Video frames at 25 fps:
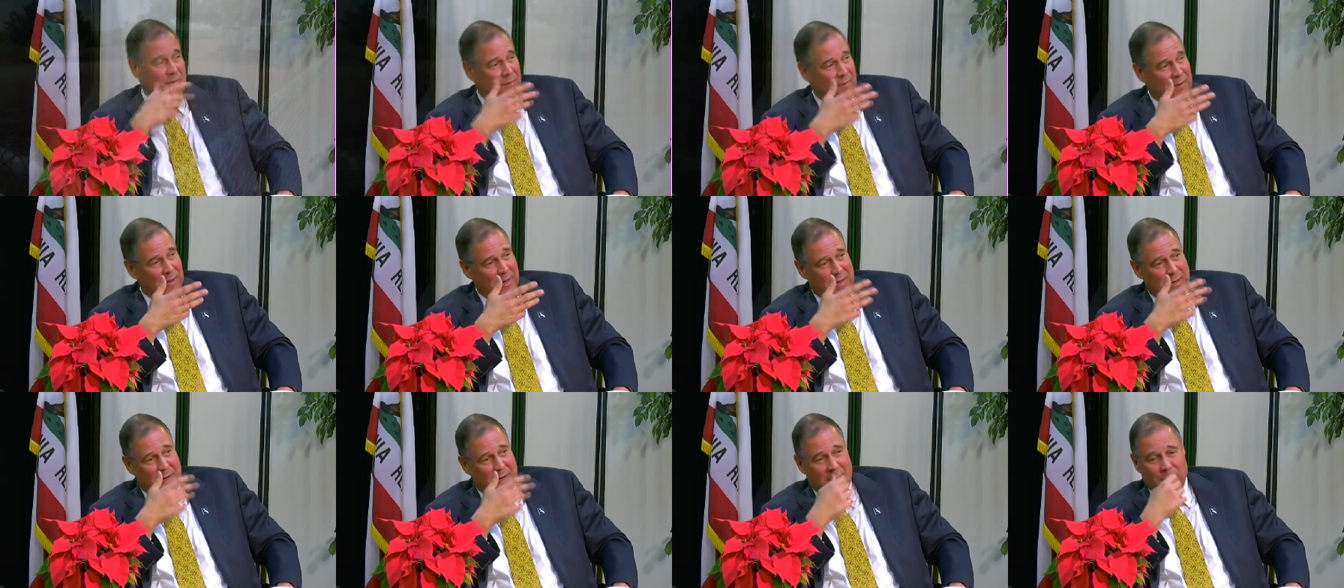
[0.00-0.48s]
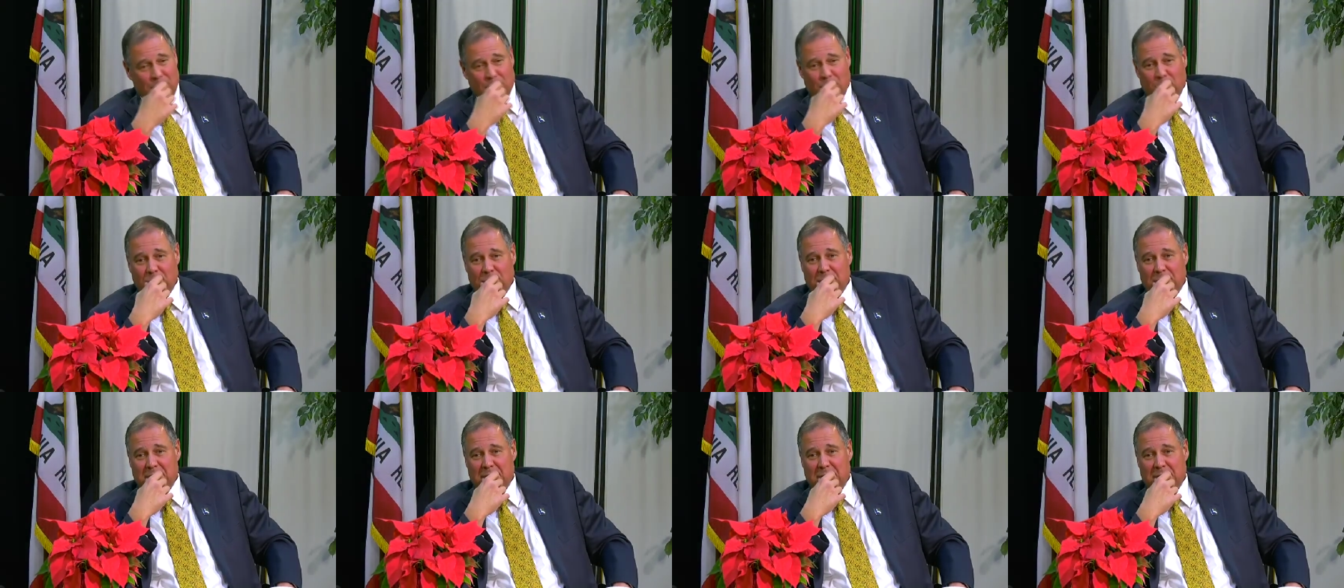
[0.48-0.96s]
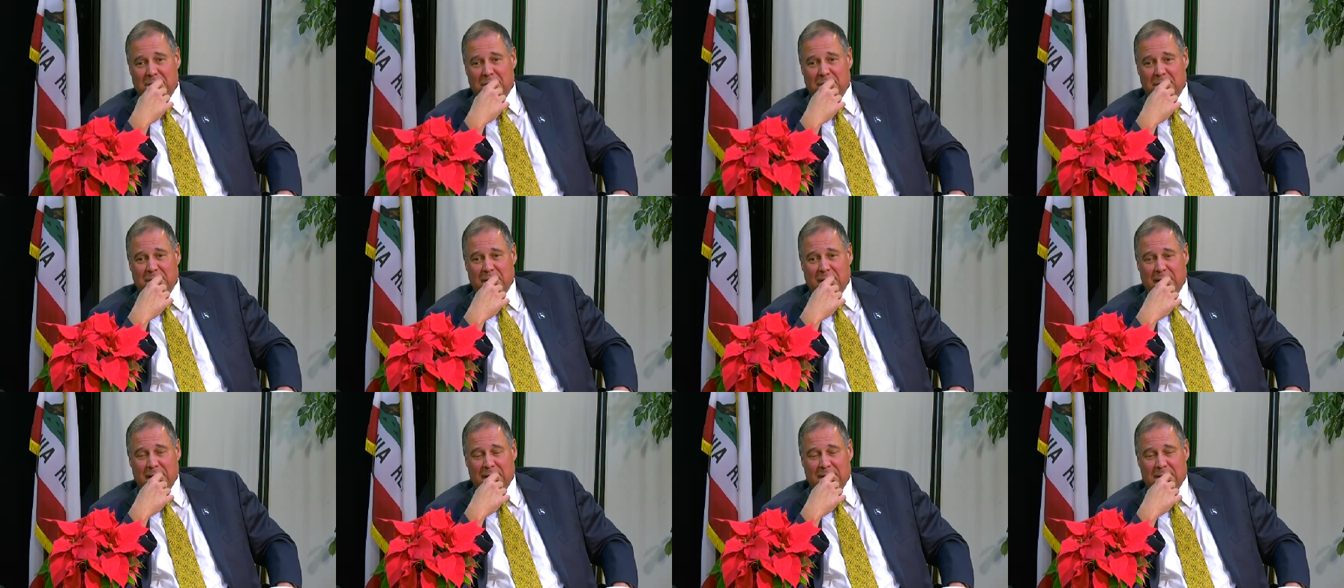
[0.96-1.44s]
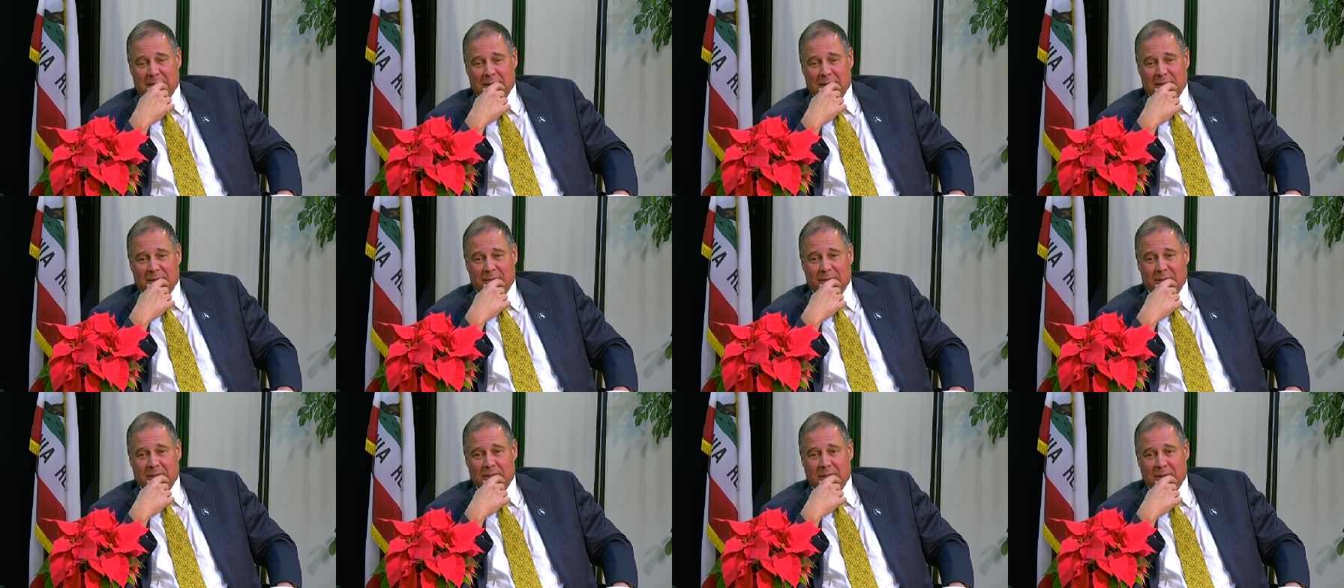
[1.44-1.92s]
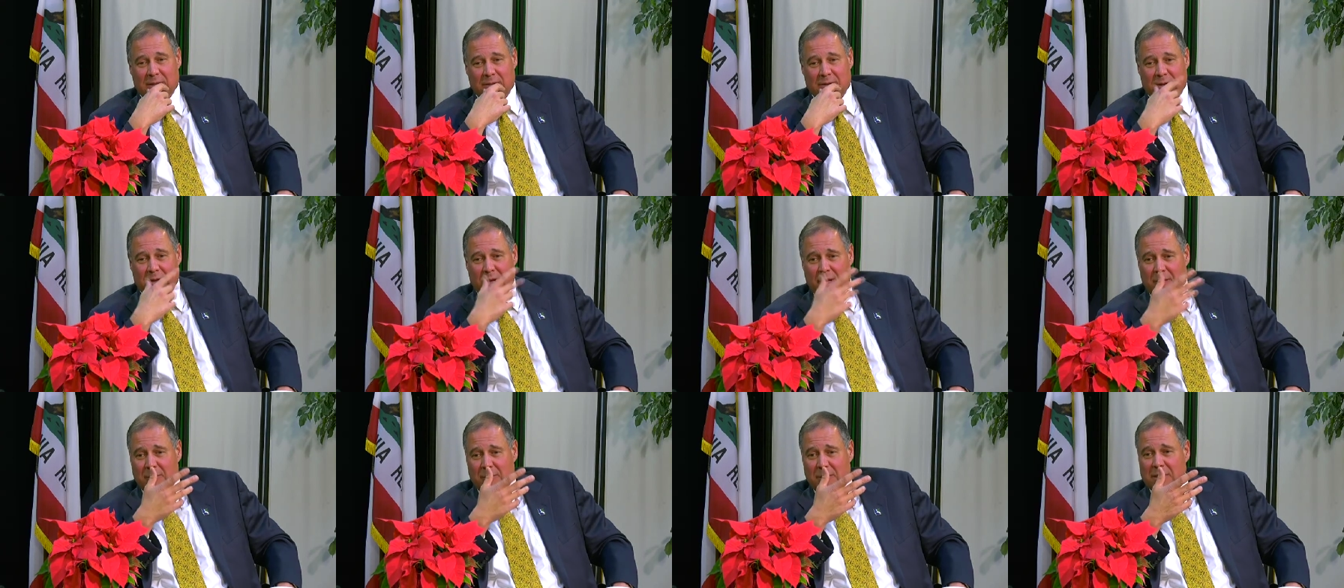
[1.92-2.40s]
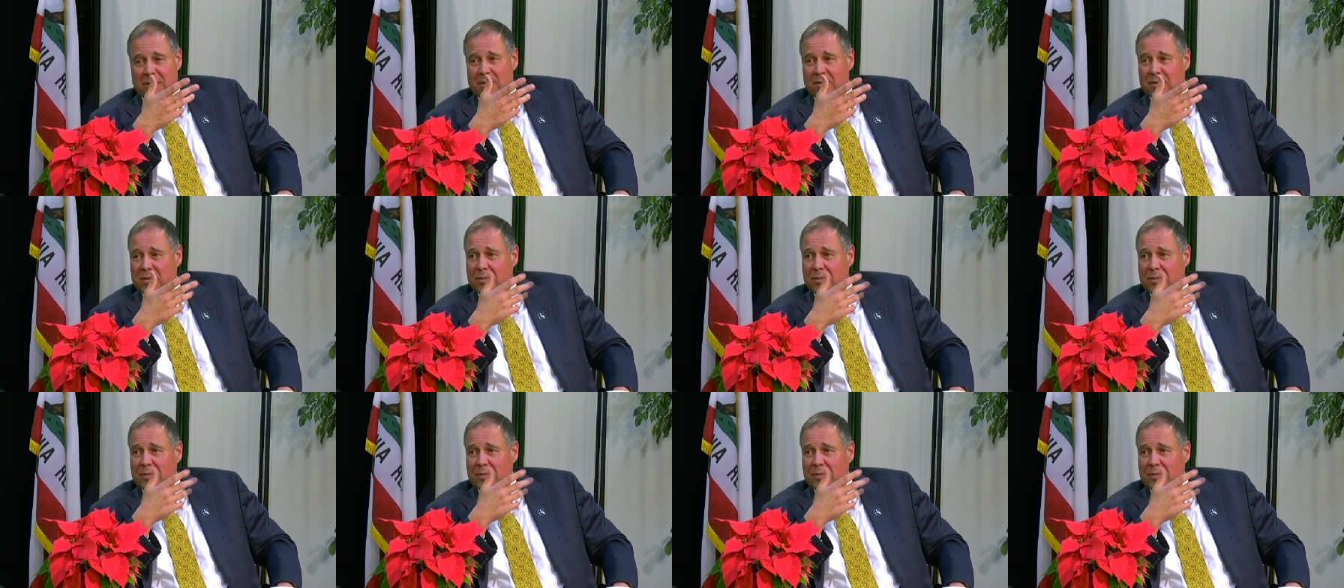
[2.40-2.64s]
so funny. I rolled in here tonight to the Civic Center complex.